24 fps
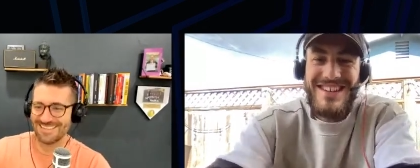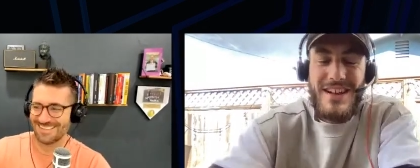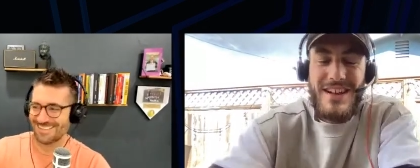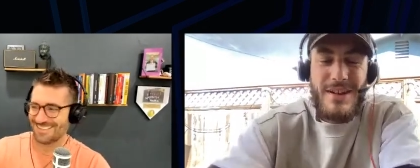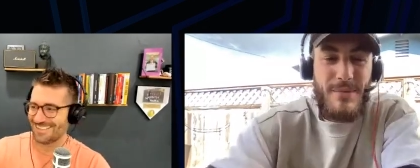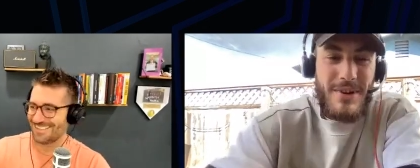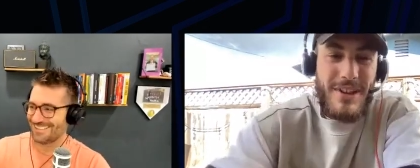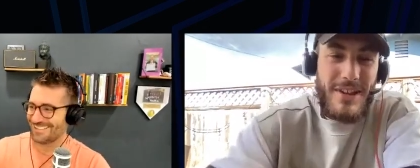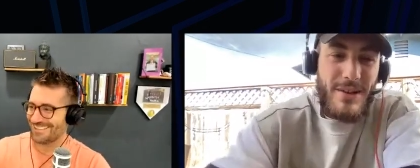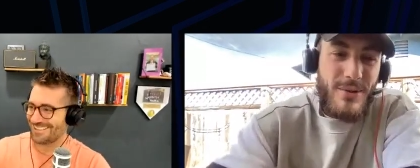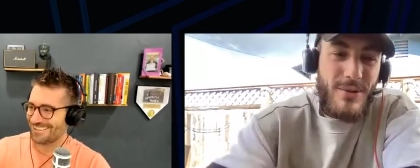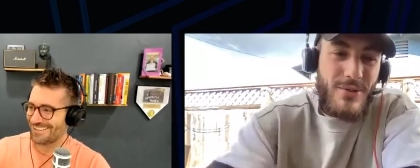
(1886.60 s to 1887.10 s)

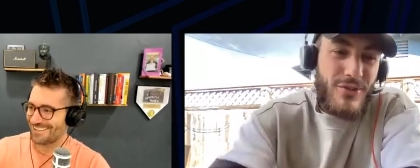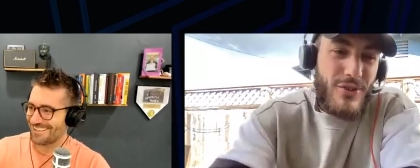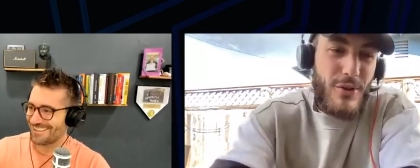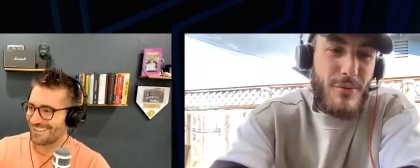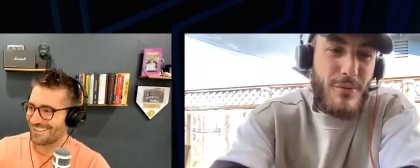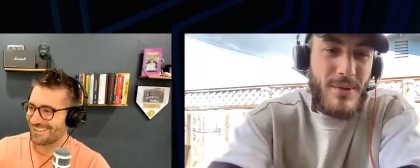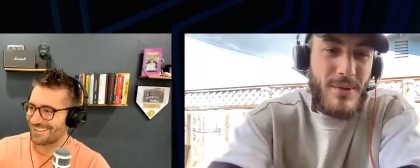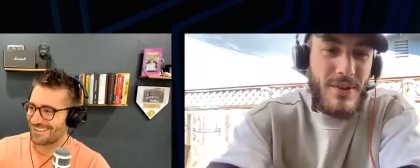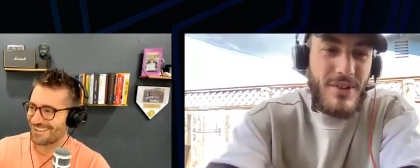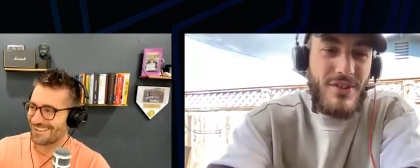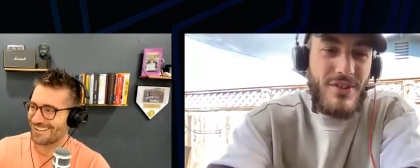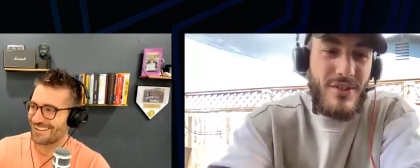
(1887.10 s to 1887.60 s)
Speaker 1: but he was
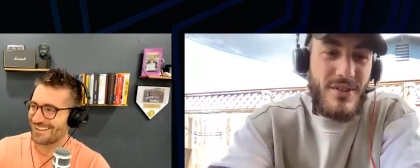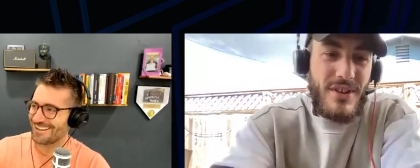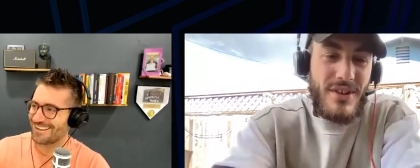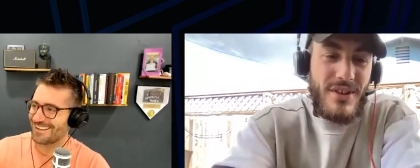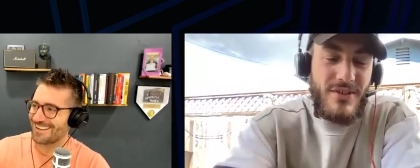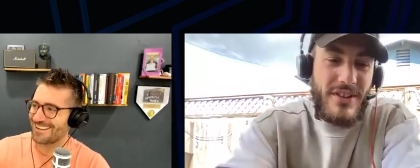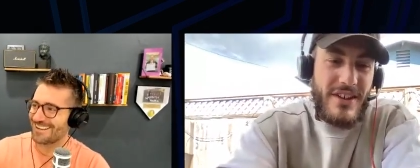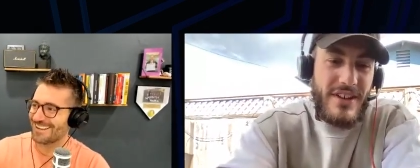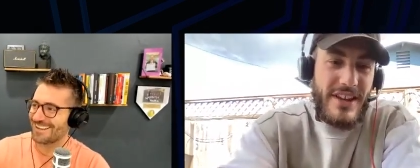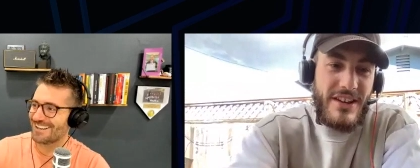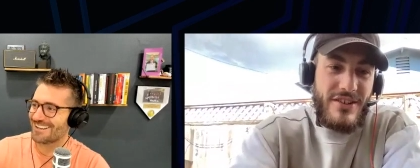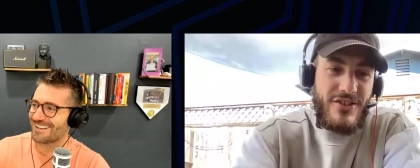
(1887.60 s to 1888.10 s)
open to it. He
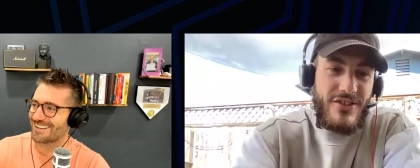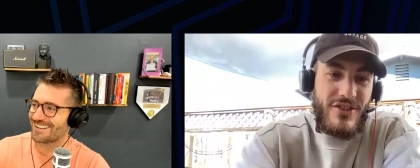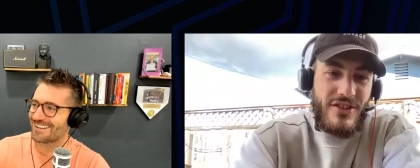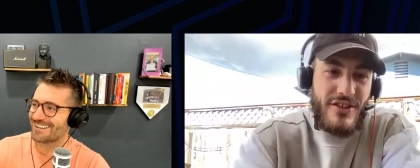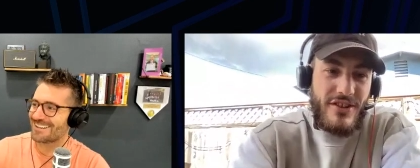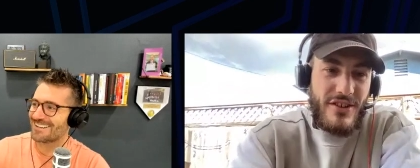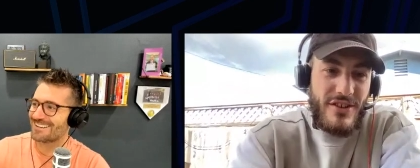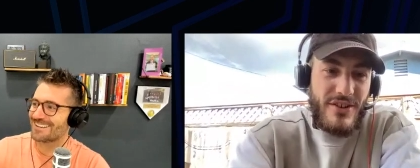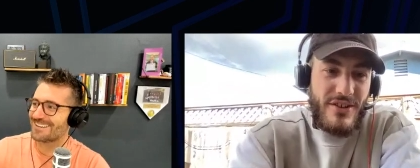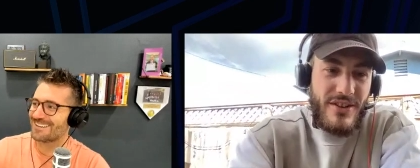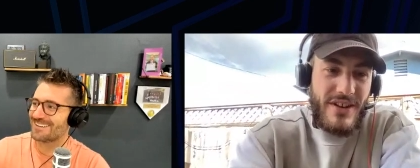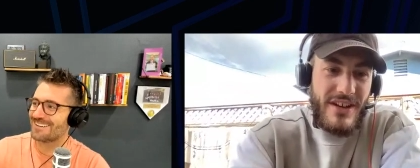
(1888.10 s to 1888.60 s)
was like, "Yeah,
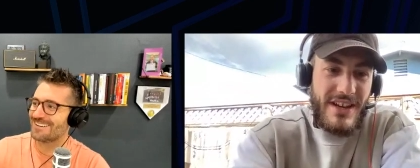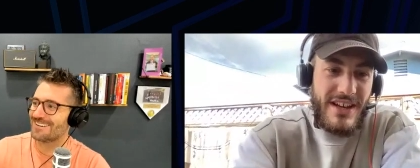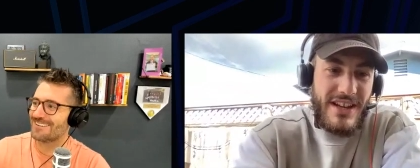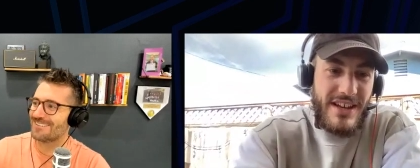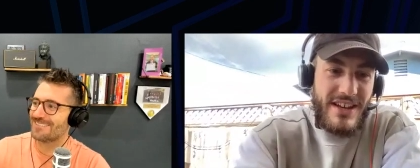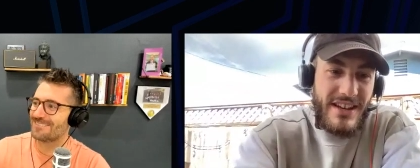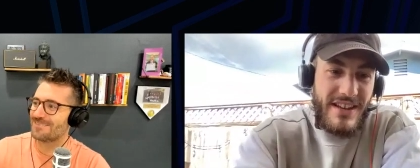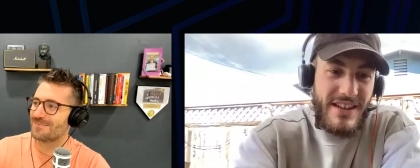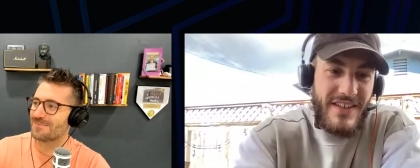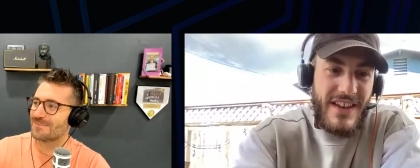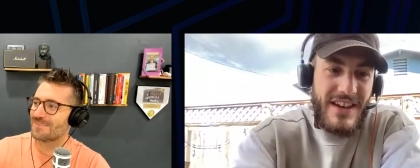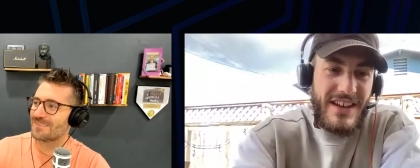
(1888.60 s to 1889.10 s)
sure, go
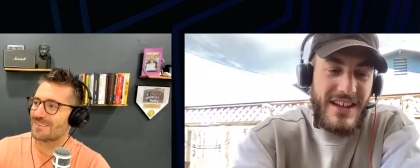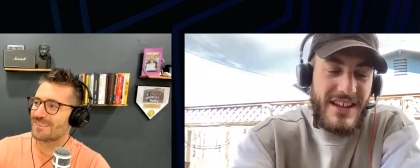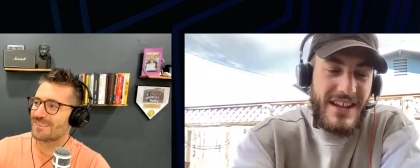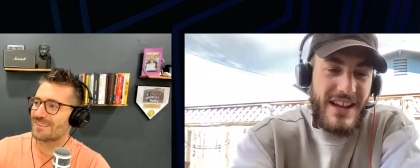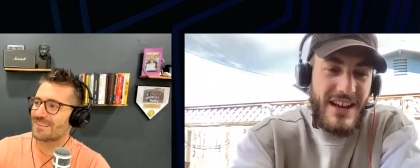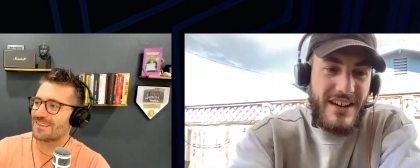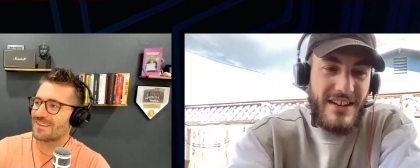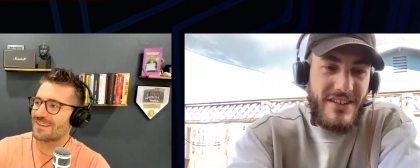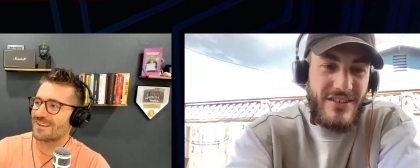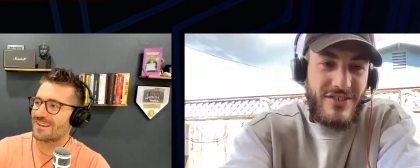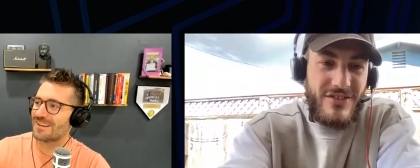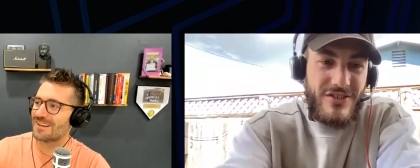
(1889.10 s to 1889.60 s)
ahead." And then he
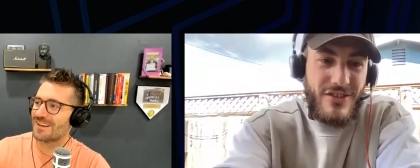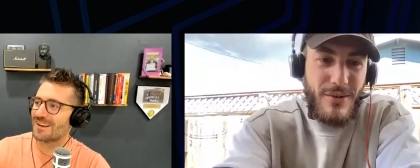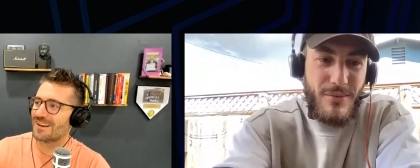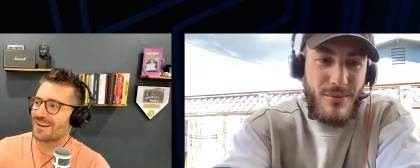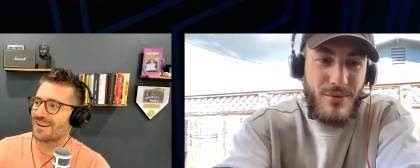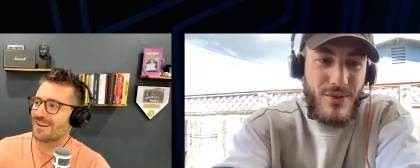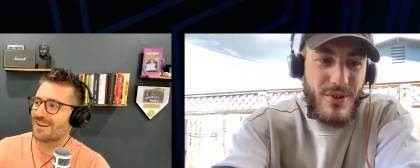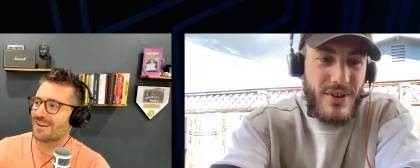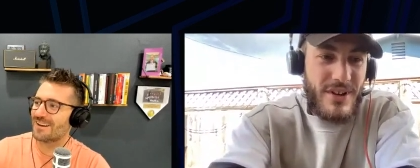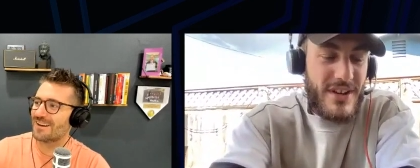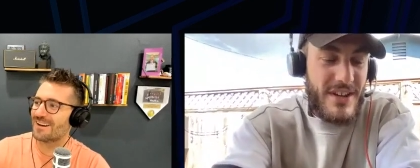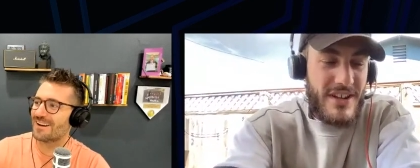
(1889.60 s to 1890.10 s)
kind of
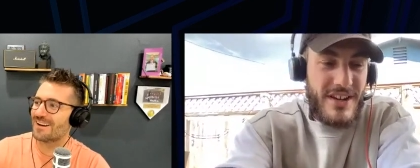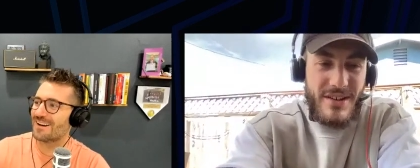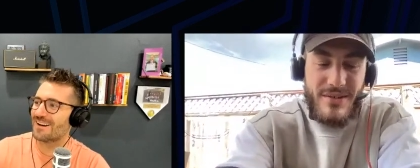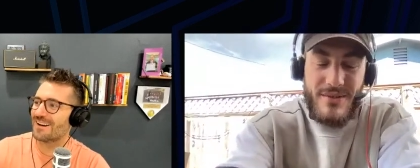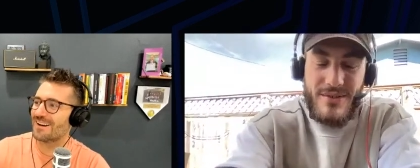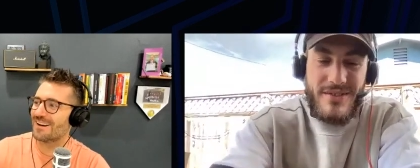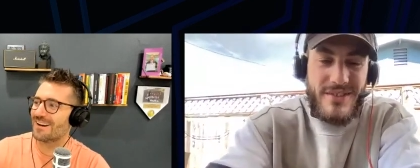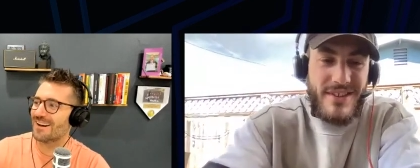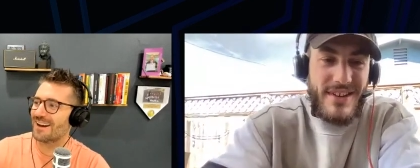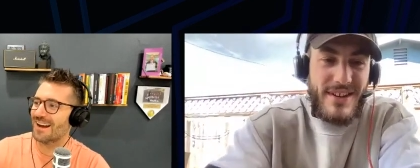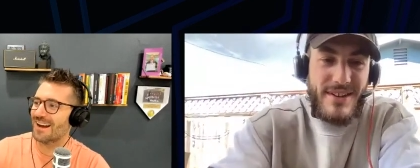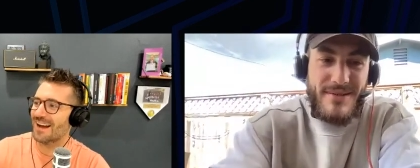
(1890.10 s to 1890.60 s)
jumped right in. It
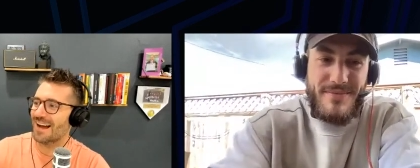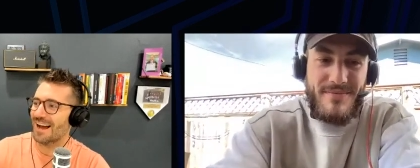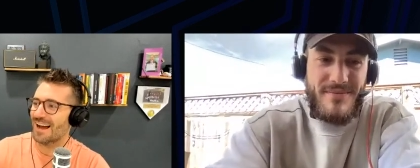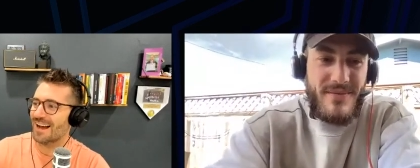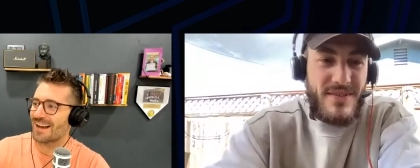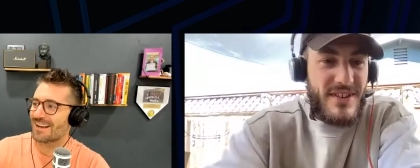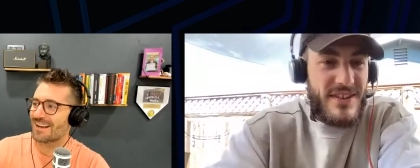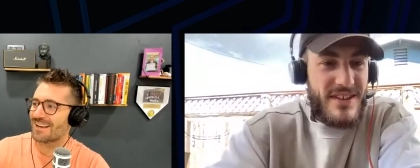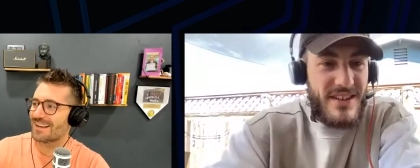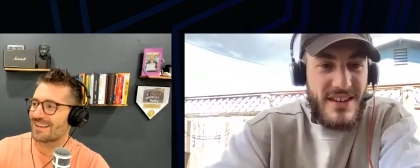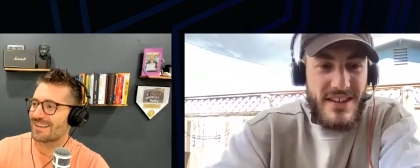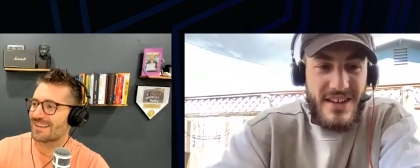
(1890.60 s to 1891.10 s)
was like, ah.
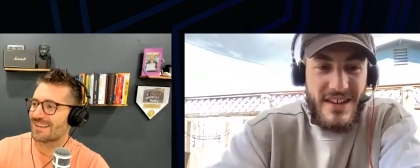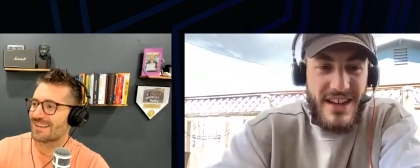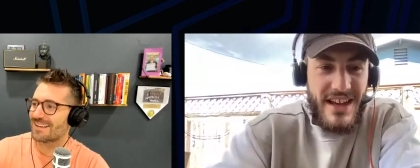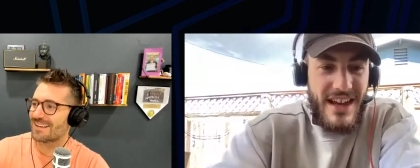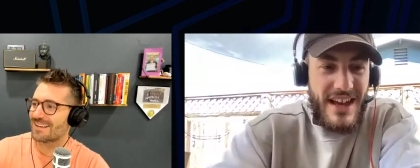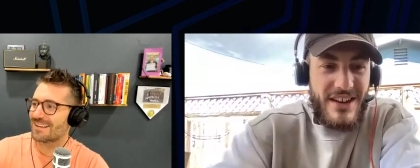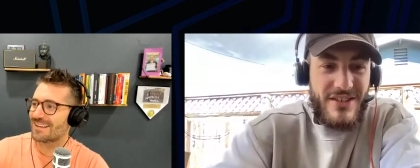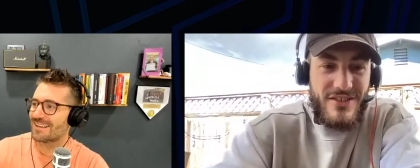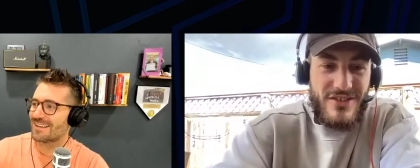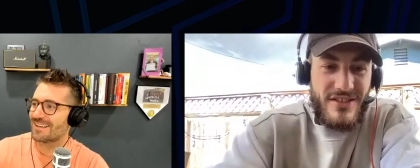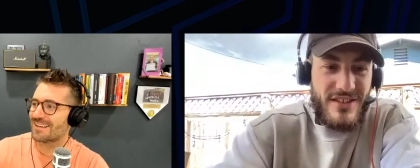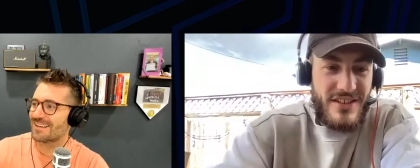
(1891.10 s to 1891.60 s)

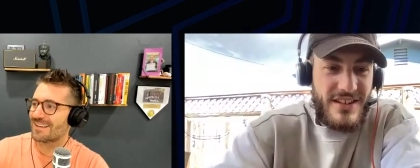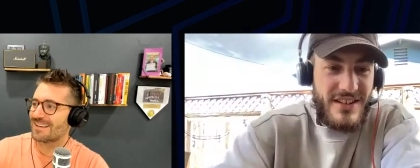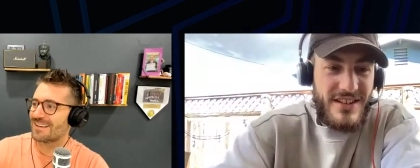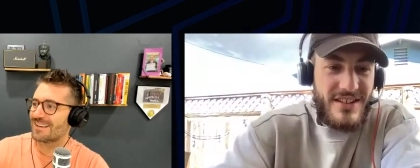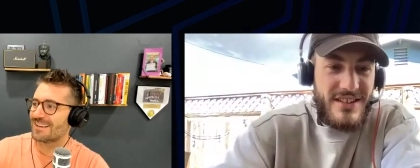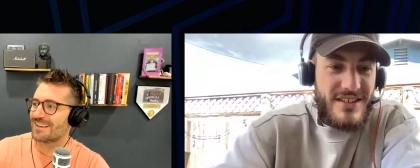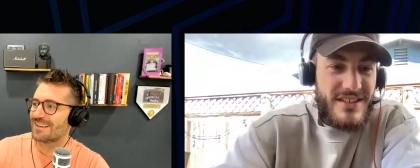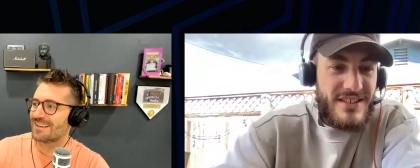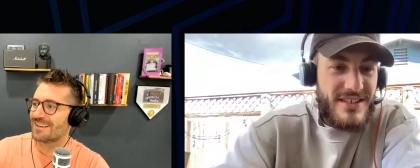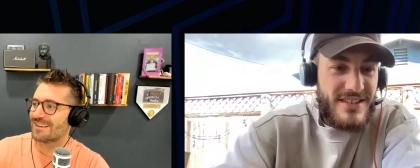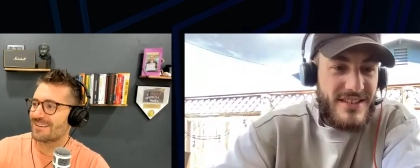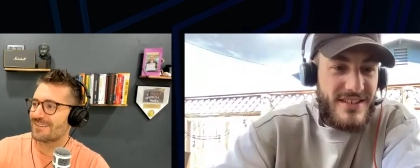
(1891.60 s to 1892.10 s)
"Actually,
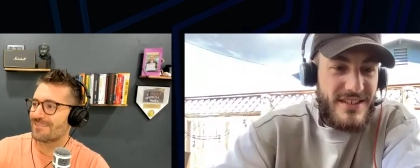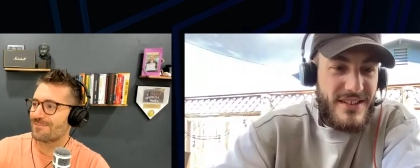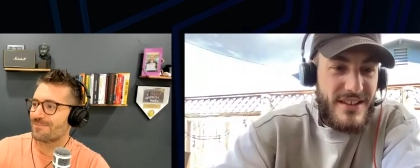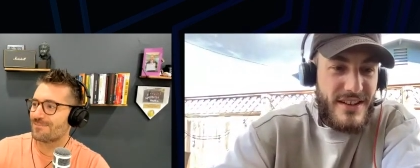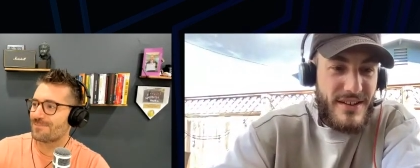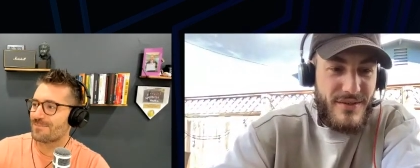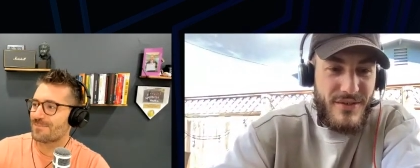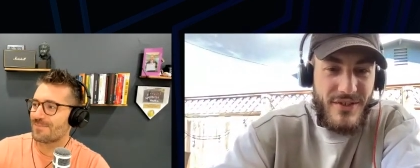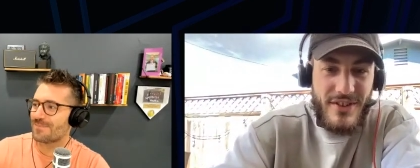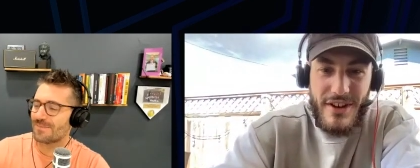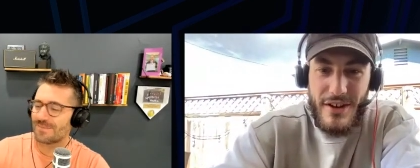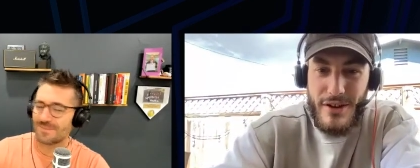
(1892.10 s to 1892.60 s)

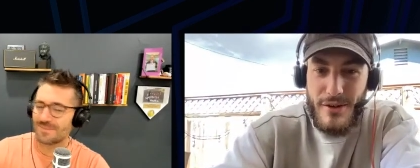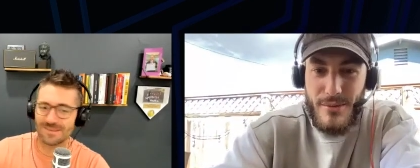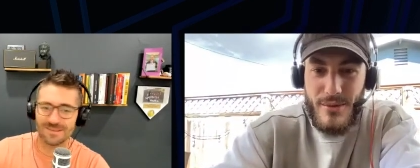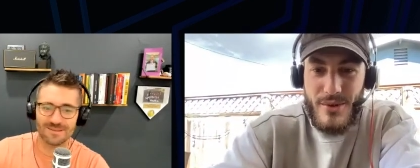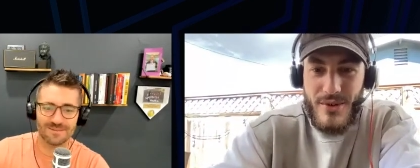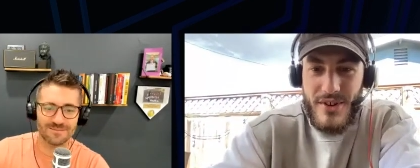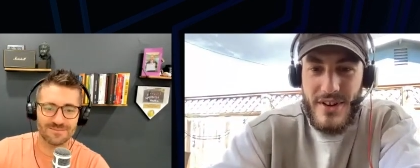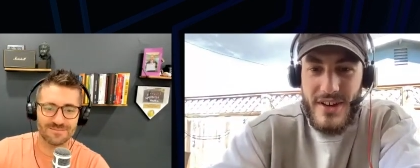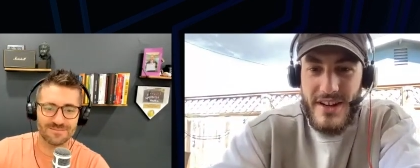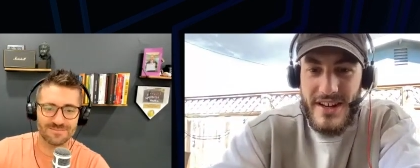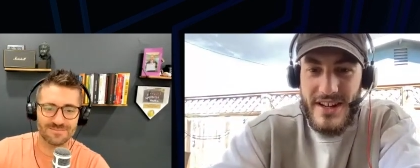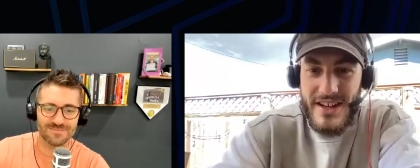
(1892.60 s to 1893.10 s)
life's terrible right